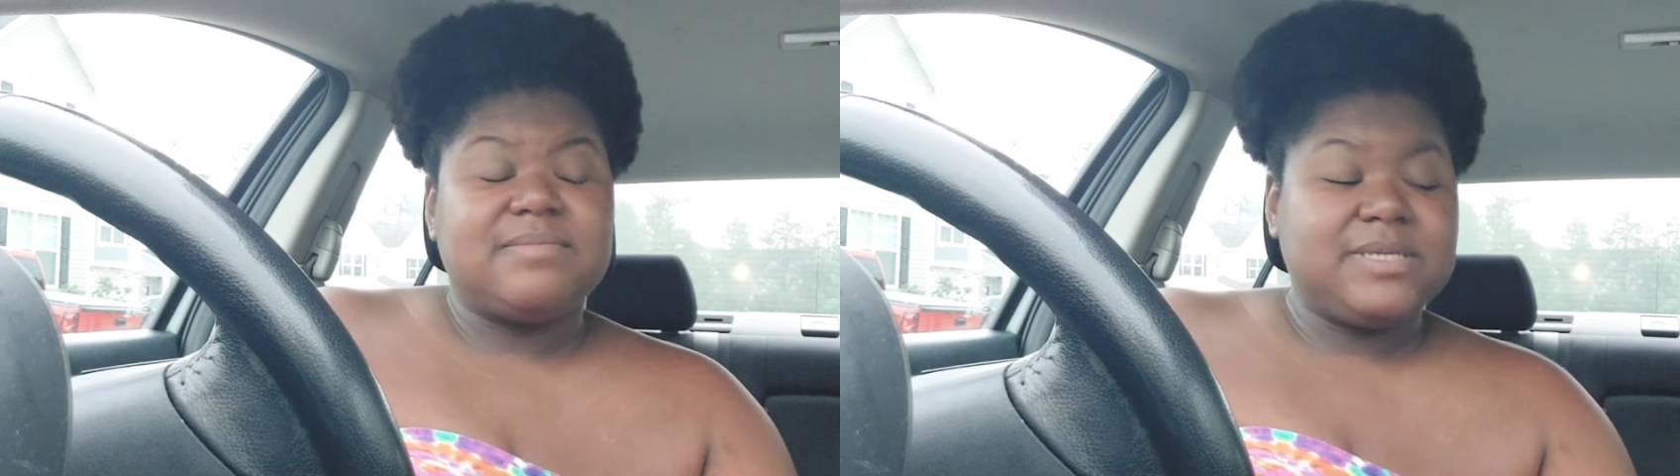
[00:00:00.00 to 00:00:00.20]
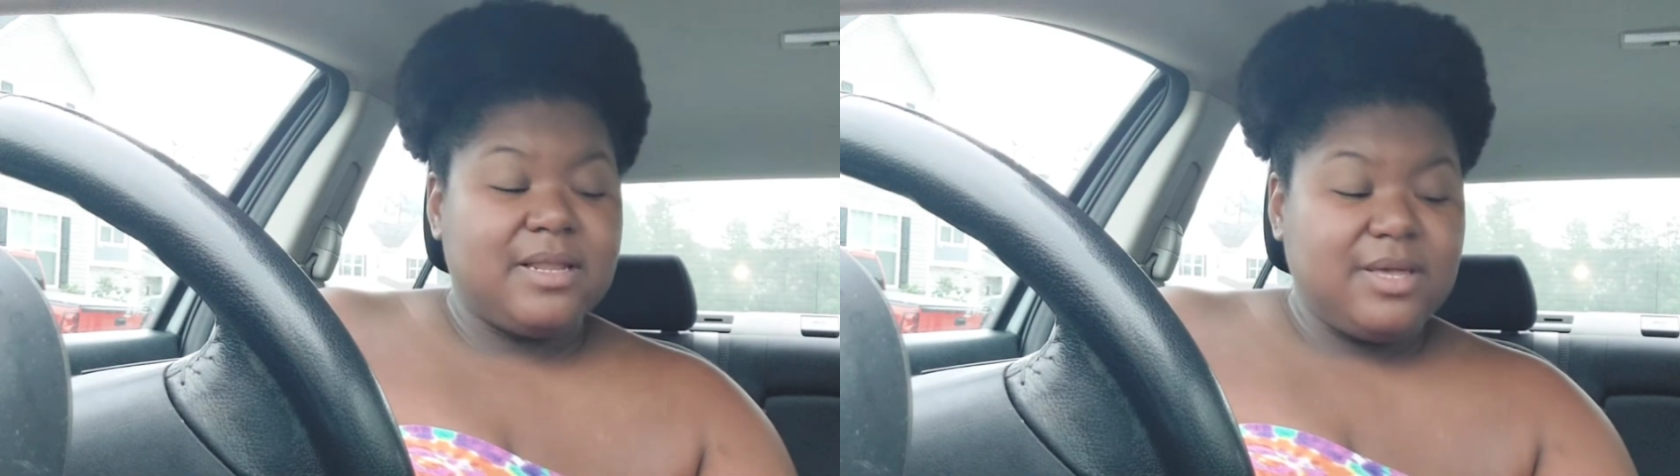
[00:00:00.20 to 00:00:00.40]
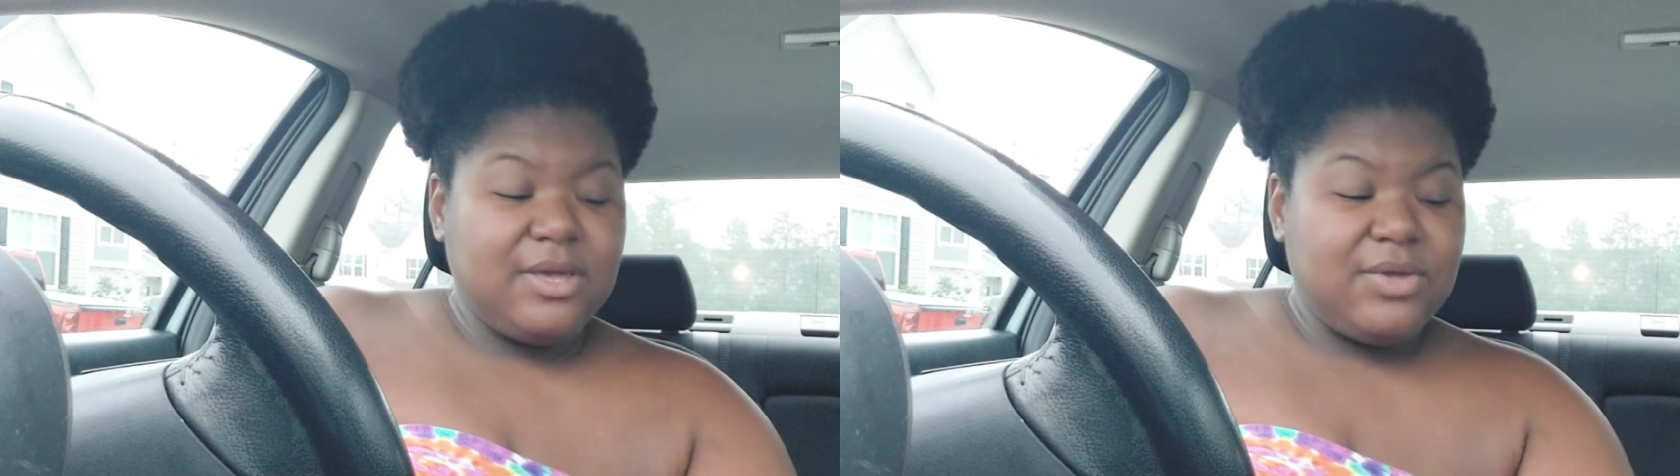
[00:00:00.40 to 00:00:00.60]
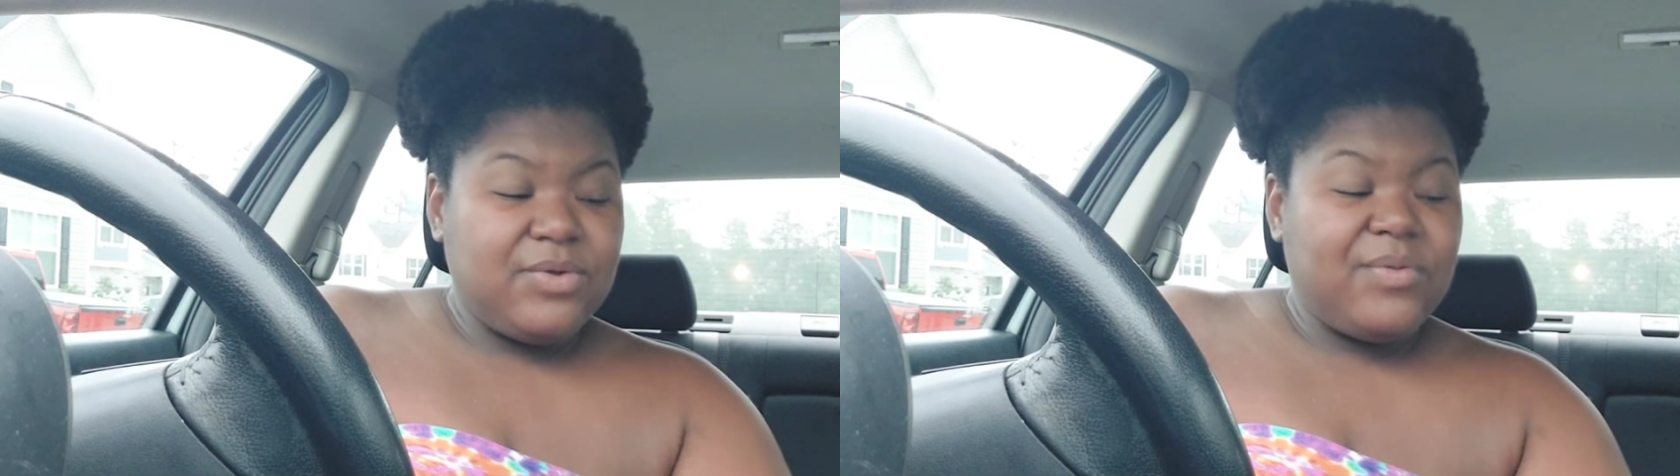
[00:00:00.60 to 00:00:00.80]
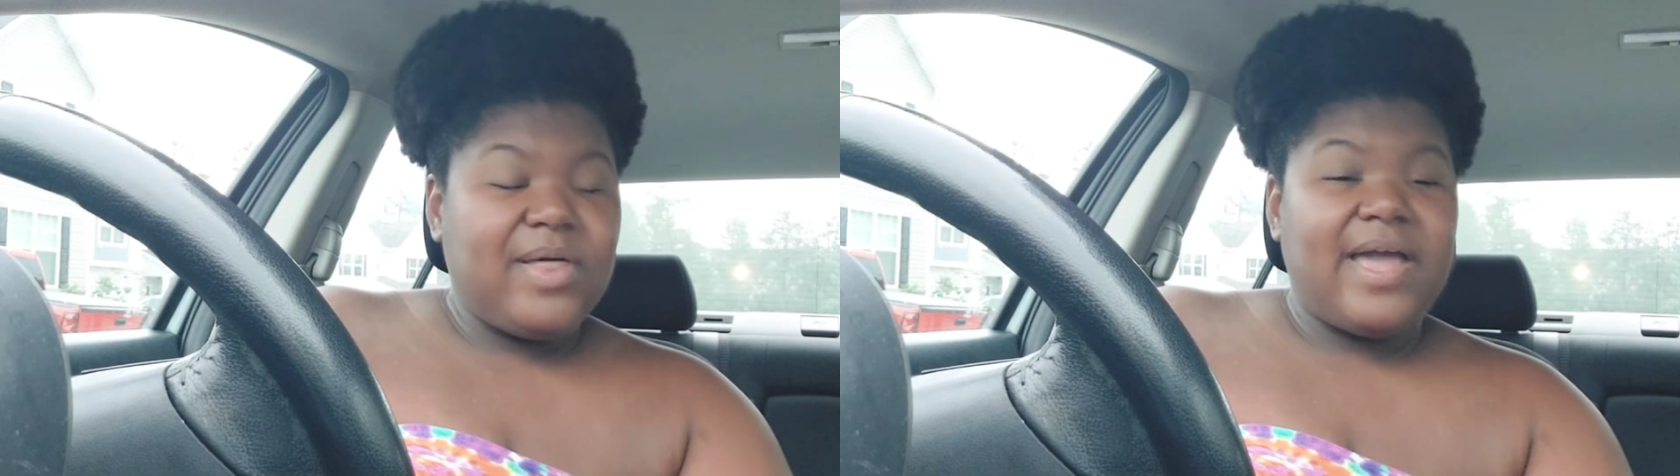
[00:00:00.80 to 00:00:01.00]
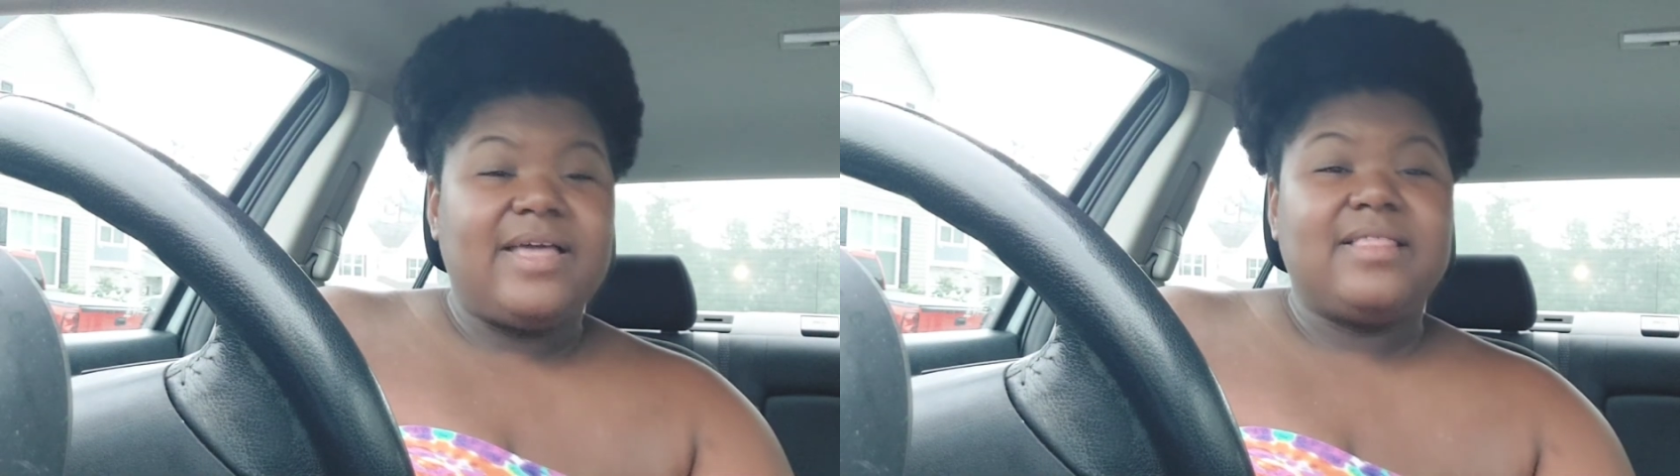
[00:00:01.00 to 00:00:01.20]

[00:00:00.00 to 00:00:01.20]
I'm telling you, like